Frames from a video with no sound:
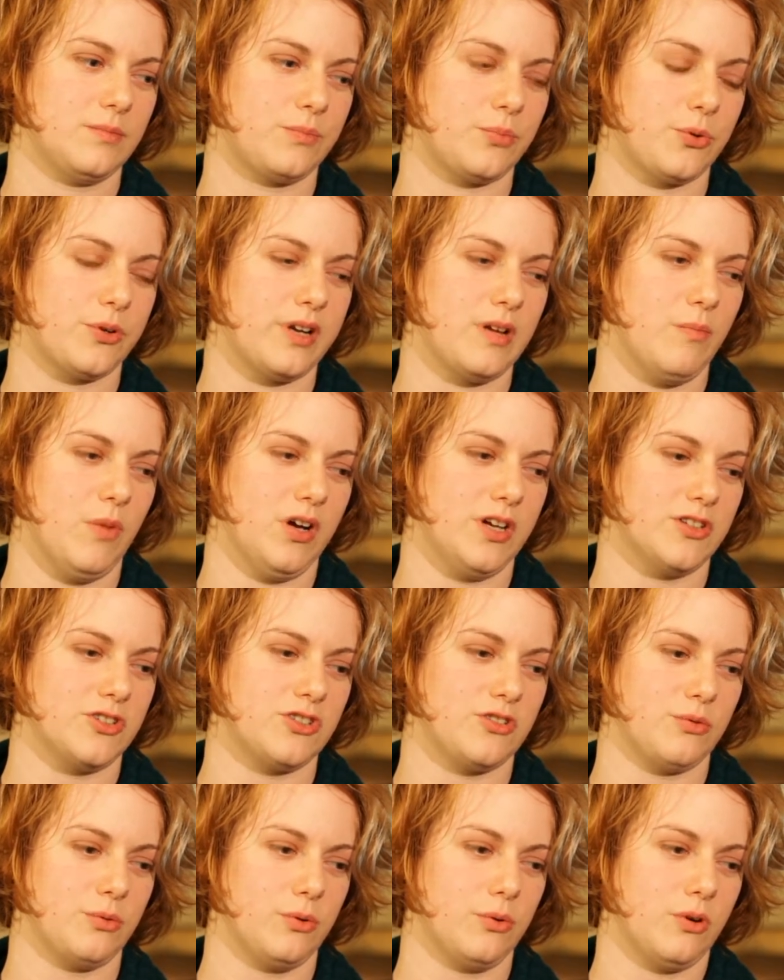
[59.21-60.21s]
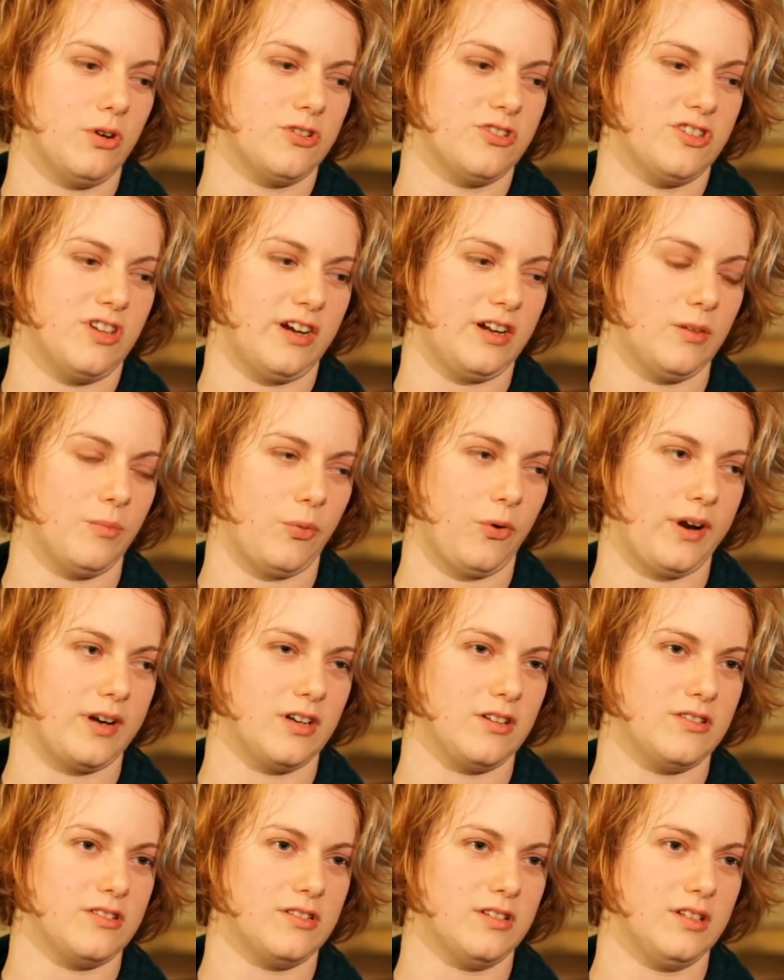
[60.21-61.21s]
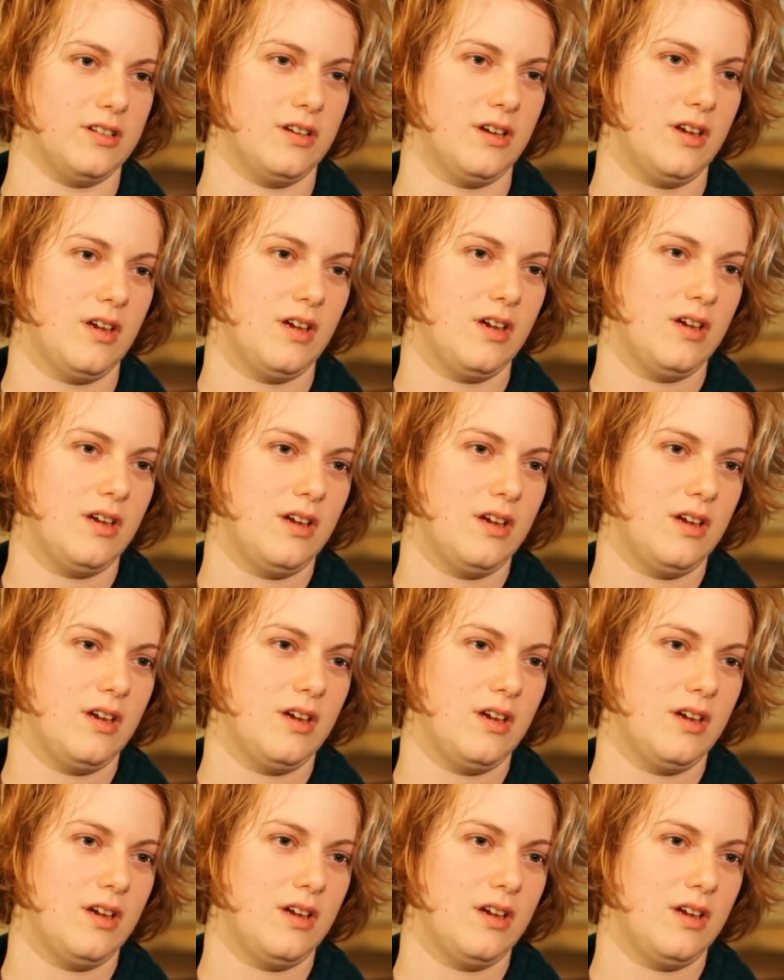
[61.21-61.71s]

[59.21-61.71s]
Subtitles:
pretty much through her second pregnancy.